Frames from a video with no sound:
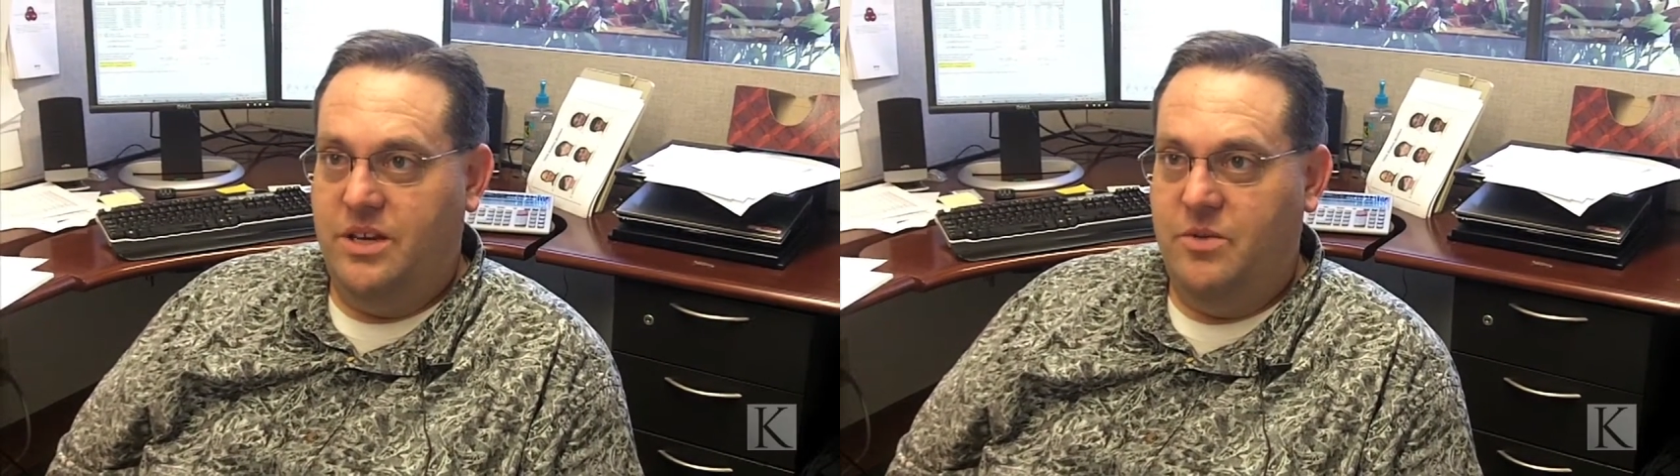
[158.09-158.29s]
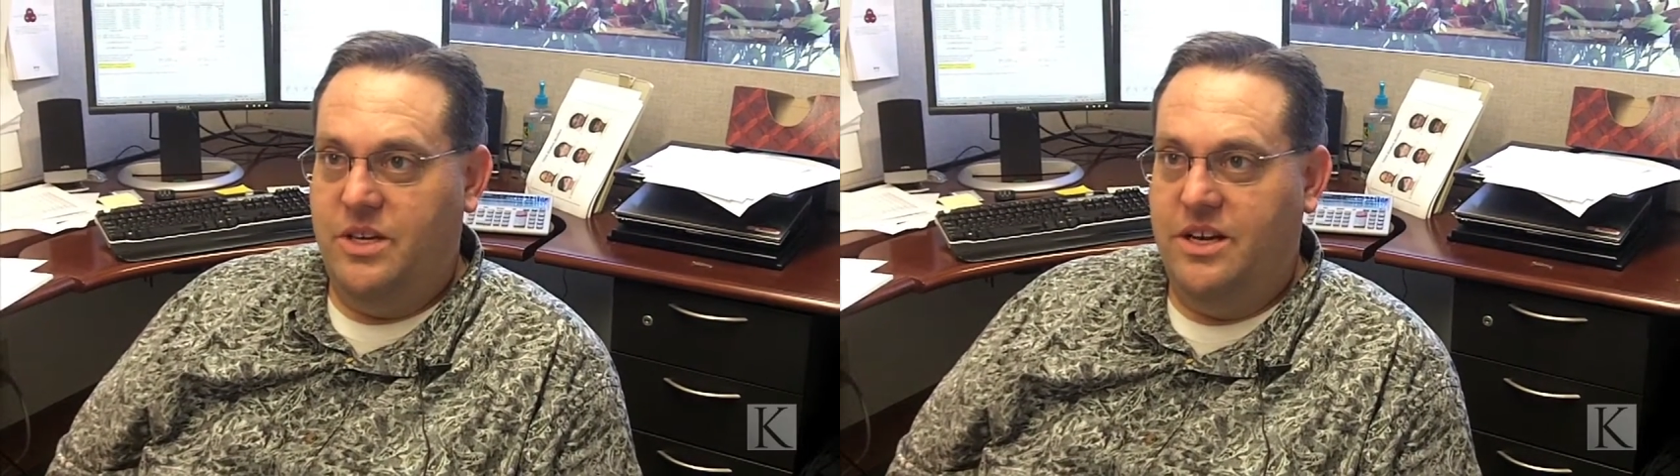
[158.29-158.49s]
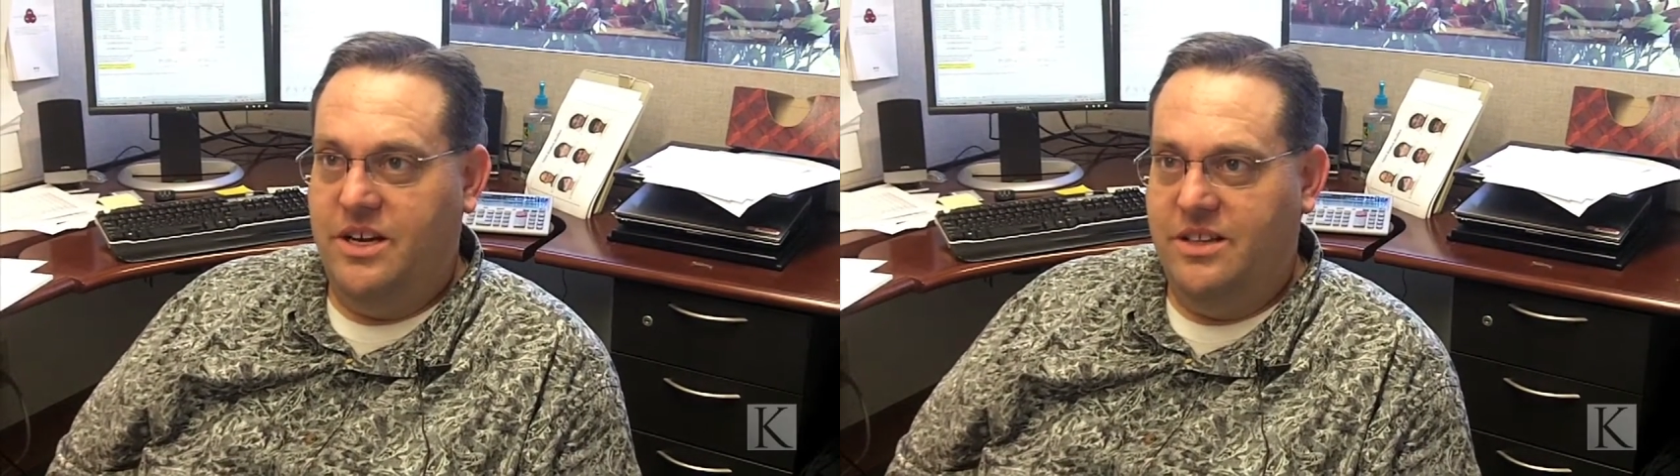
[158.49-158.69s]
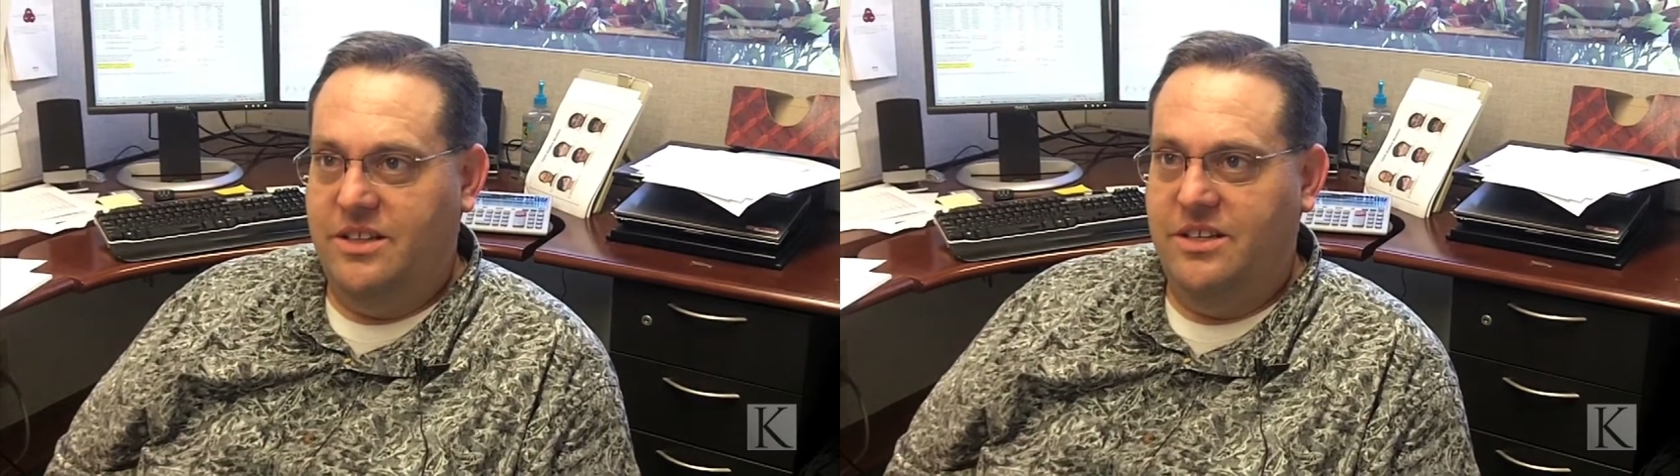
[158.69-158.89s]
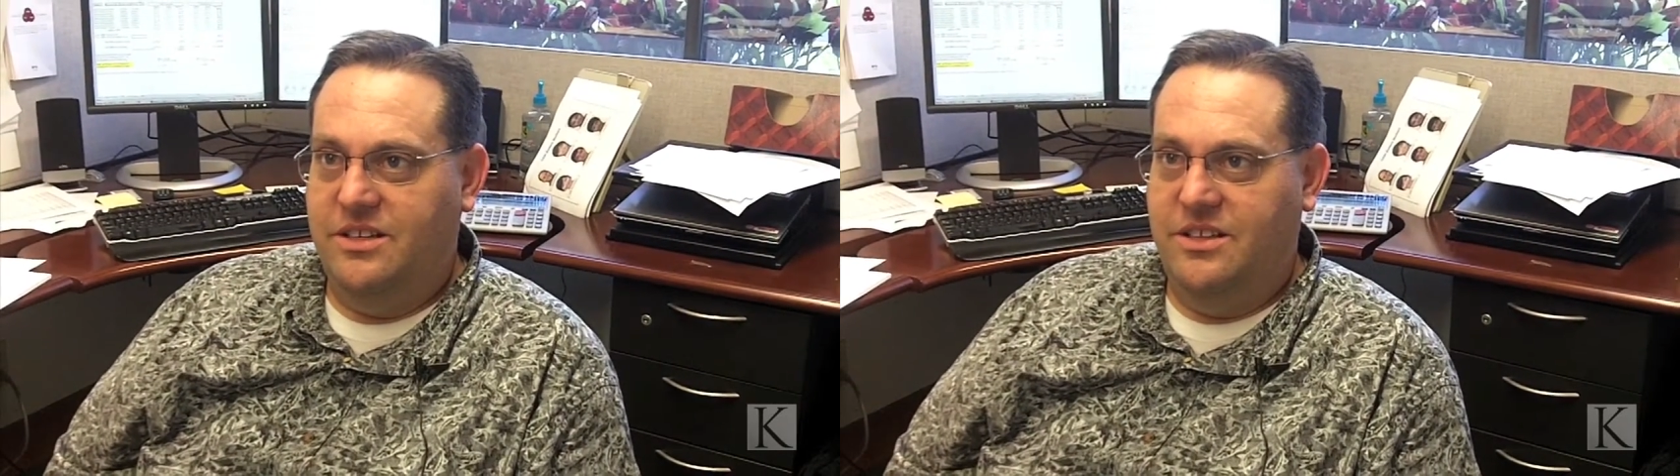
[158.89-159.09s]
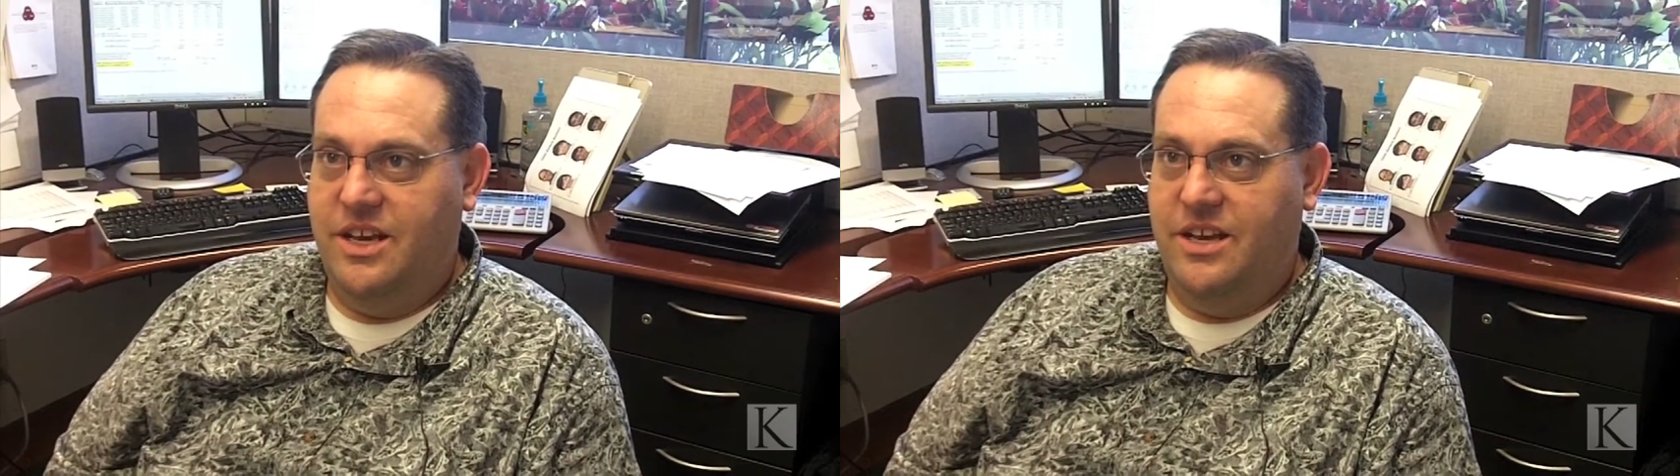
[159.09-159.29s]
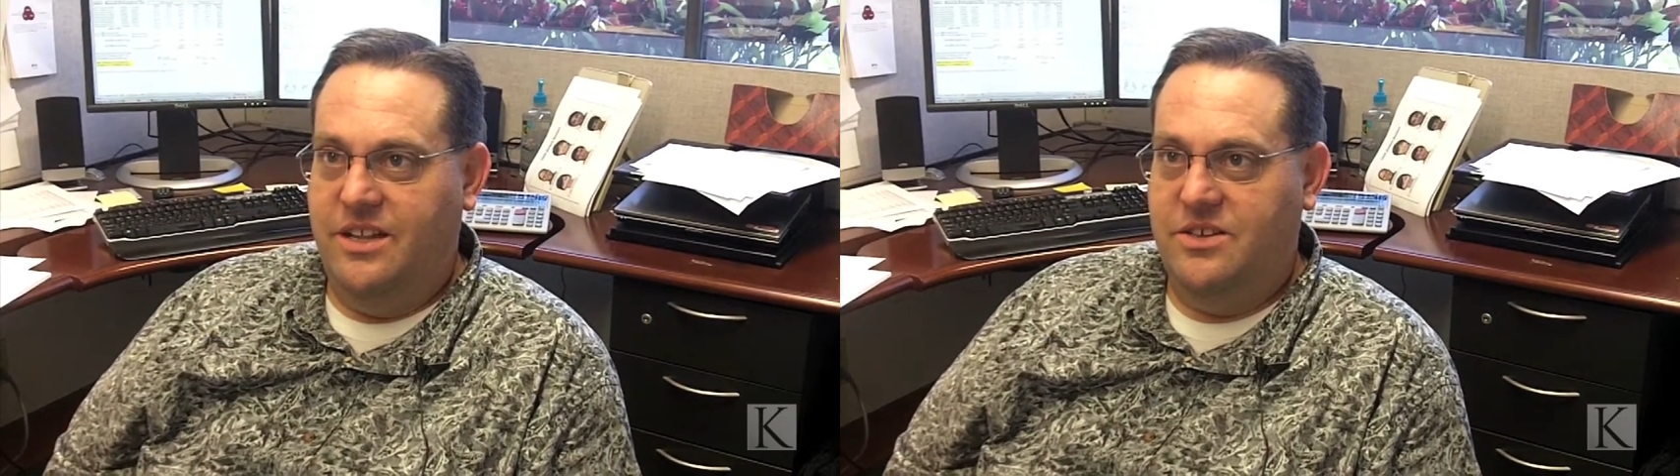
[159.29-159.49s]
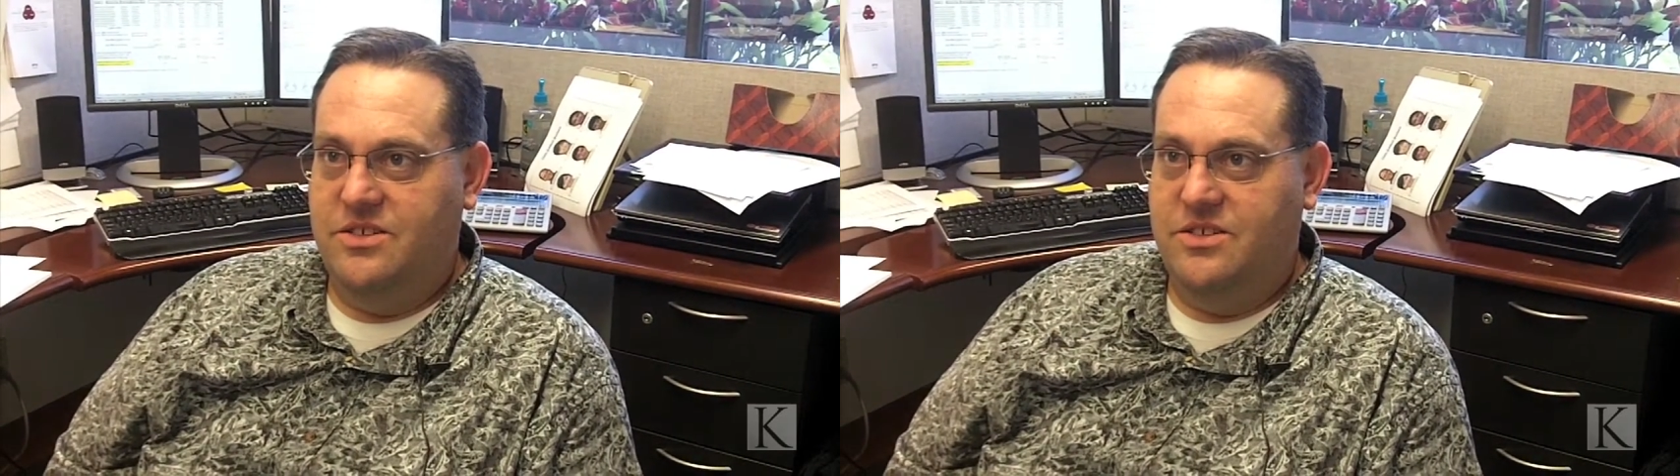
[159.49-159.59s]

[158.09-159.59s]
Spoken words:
and whatnot, then yeah,